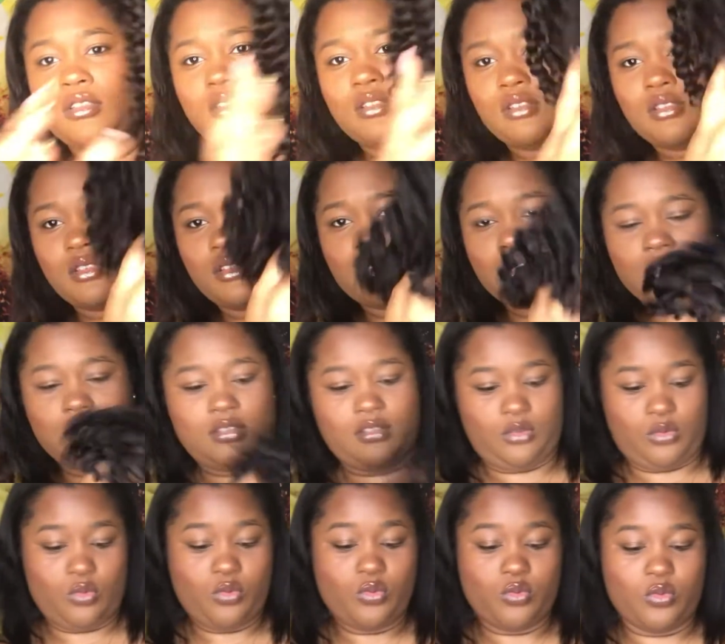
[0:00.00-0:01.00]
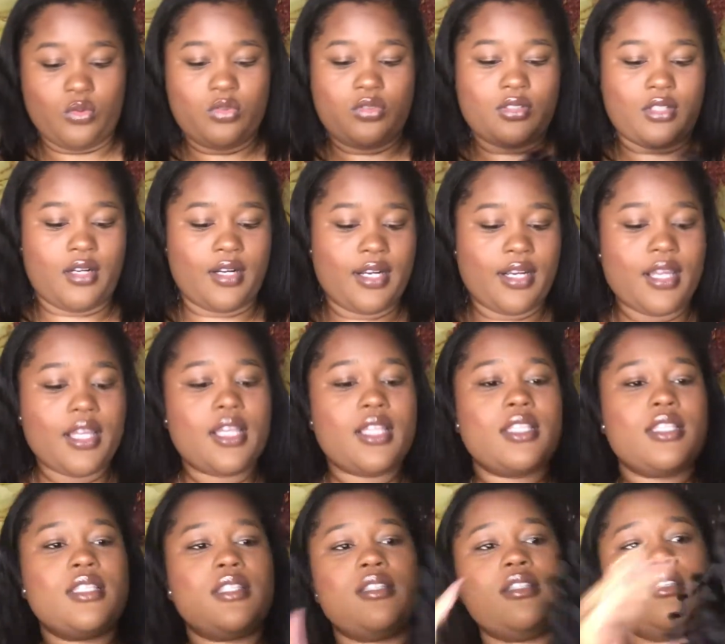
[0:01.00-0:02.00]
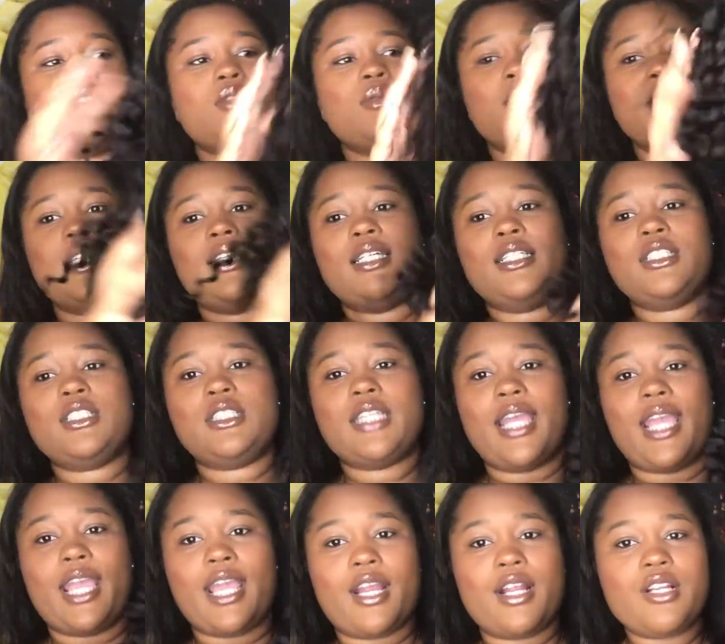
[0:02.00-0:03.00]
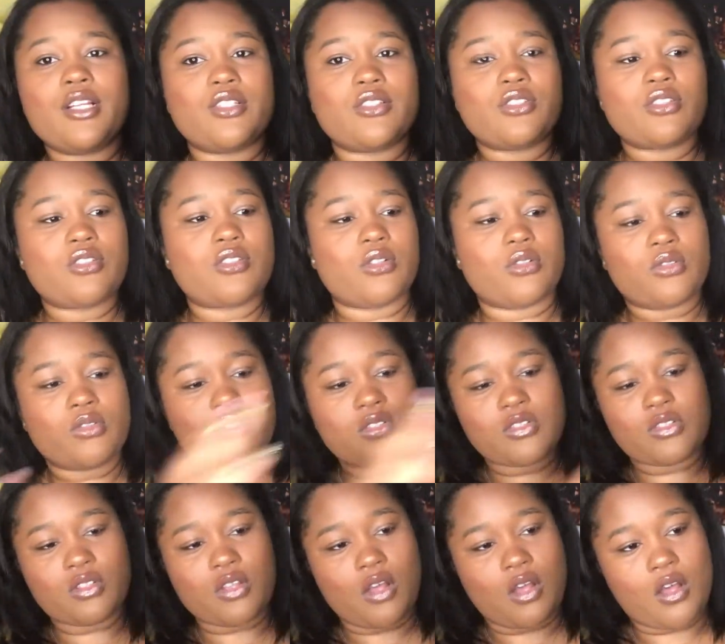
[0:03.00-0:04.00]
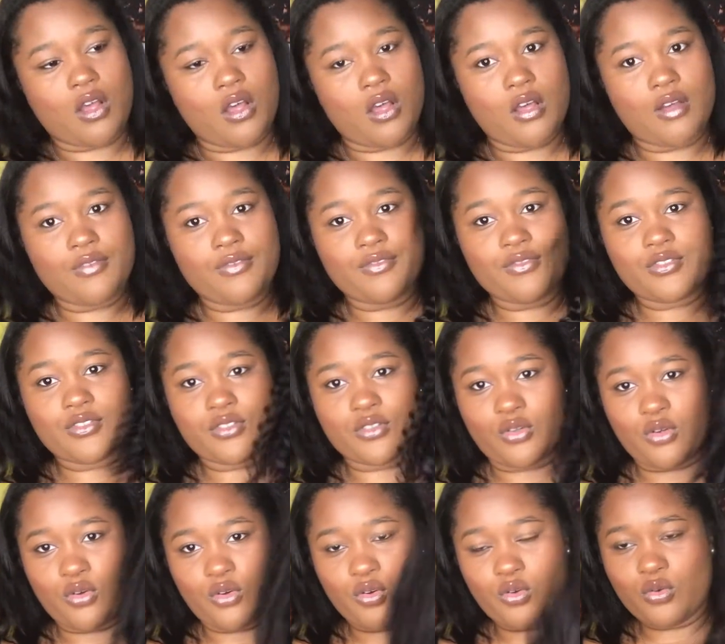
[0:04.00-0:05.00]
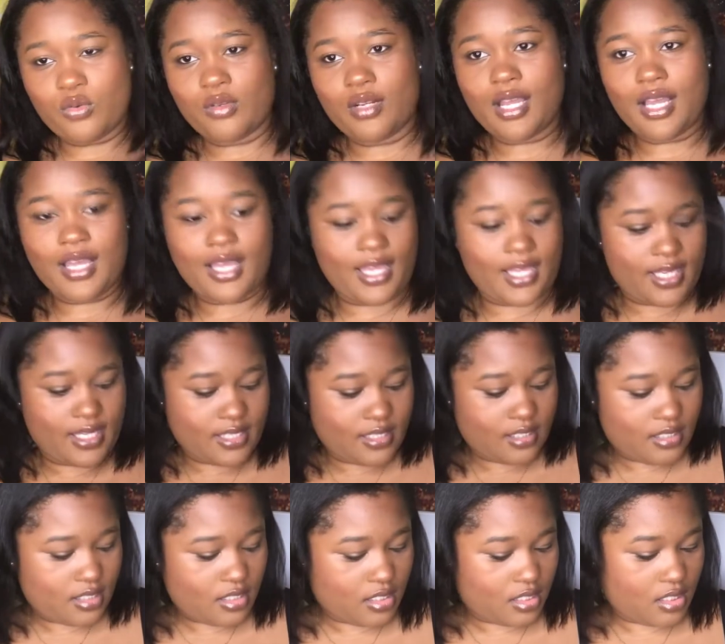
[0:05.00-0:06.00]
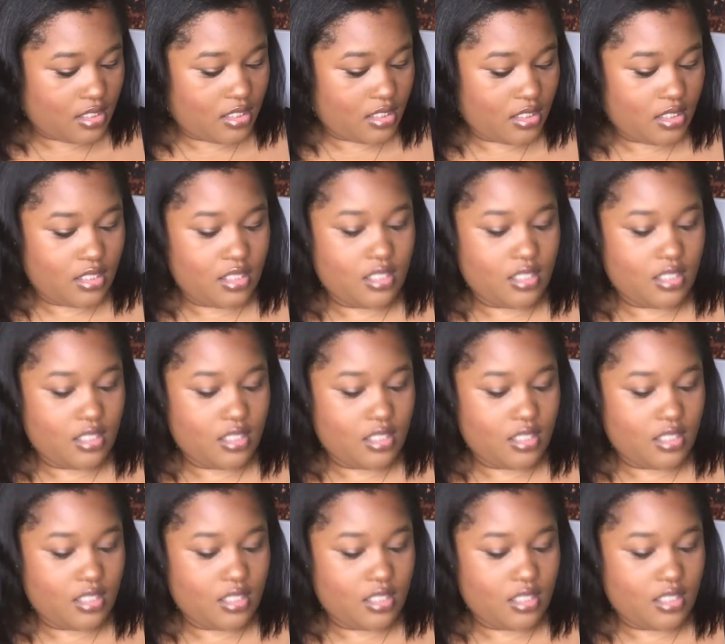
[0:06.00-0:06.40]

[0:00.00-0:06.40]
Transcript: this is this is a 20-inch. The hair is so soft, so nice.